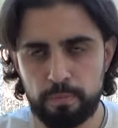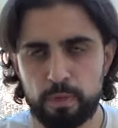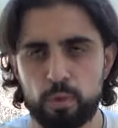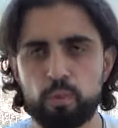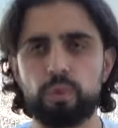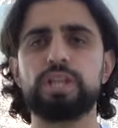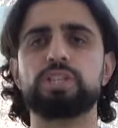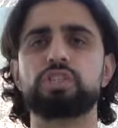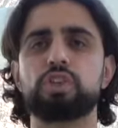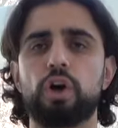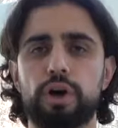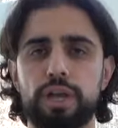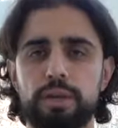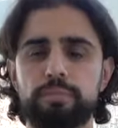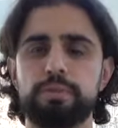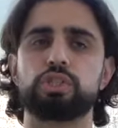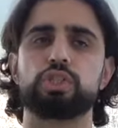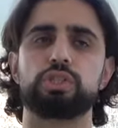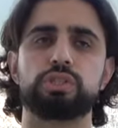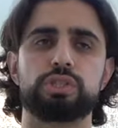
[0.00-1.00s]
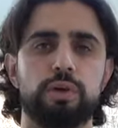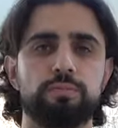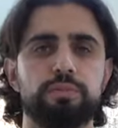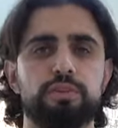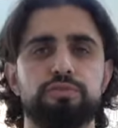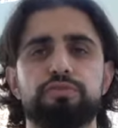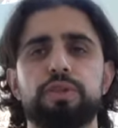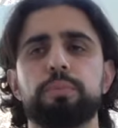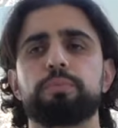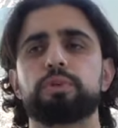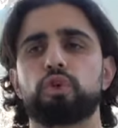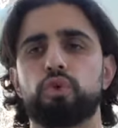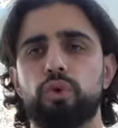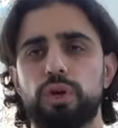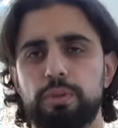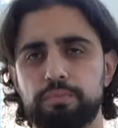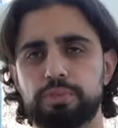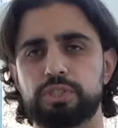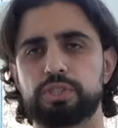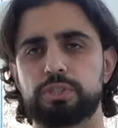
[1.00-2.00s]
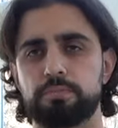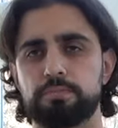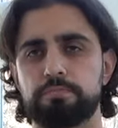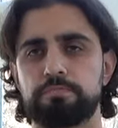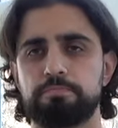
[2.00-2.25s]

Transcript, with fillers: We saw images of the flipped cribs.